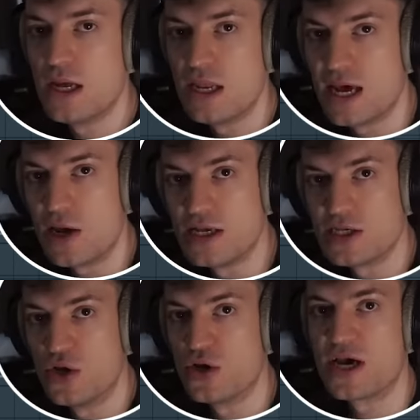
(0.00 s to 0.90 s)
Now let's
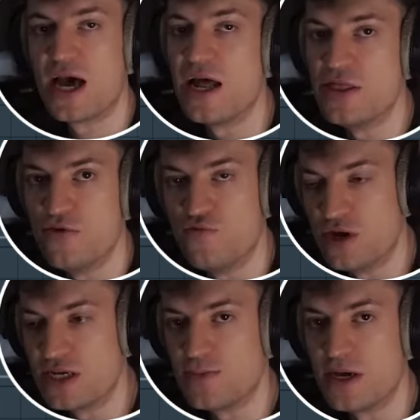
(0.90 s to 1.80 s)
look at the
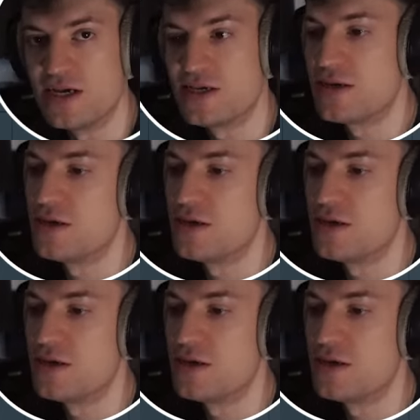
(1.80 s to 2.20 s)
Reese bass.